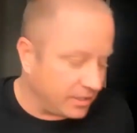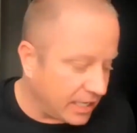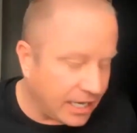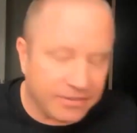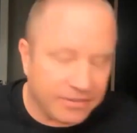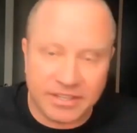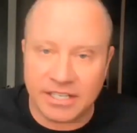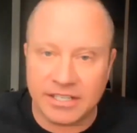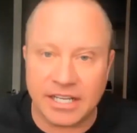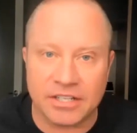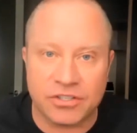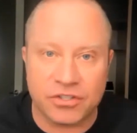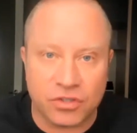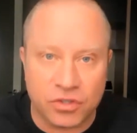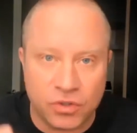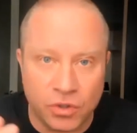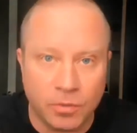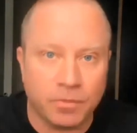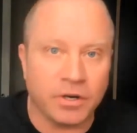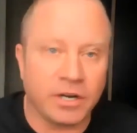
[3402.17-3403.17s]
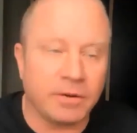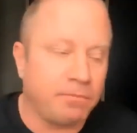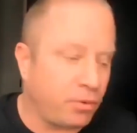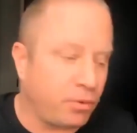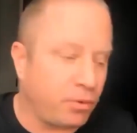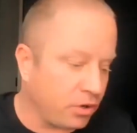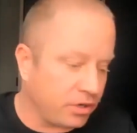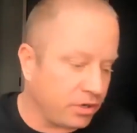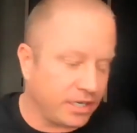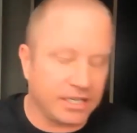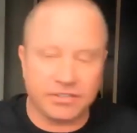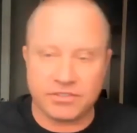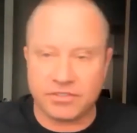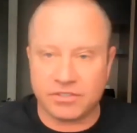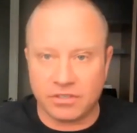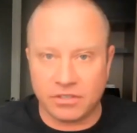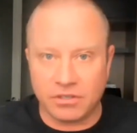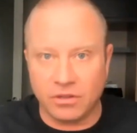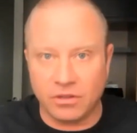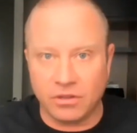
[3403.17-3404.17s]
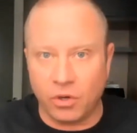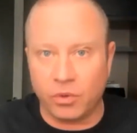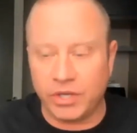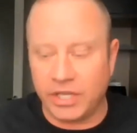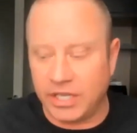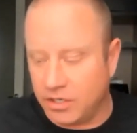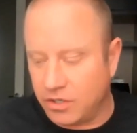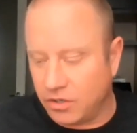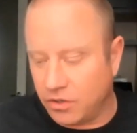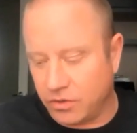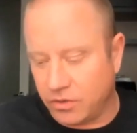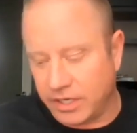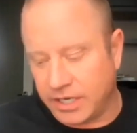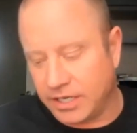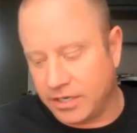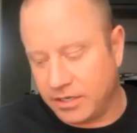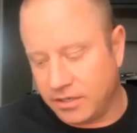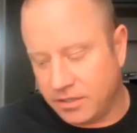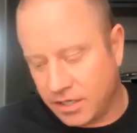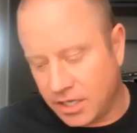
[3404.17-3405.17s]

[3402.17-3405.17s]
think that's super important is low ego. And